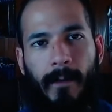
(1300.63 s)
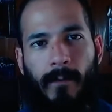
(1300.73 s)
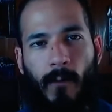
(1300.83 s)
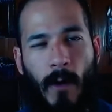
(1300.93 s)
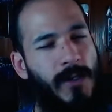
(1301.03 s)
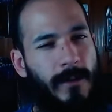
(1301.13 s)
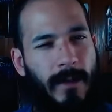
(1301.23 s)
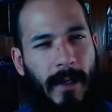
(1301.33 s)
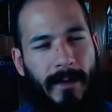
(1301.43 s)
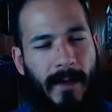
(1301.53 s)
questions
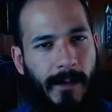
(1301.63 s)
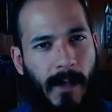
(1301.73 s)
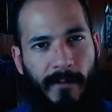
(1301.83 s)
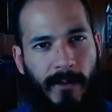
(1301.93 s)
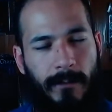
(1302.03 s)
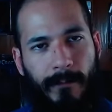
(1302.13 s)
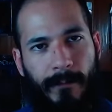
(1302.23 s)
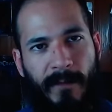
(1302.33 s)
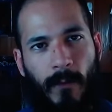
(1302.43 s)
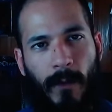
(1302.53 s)
that I didn't cover
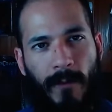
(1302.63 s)
before,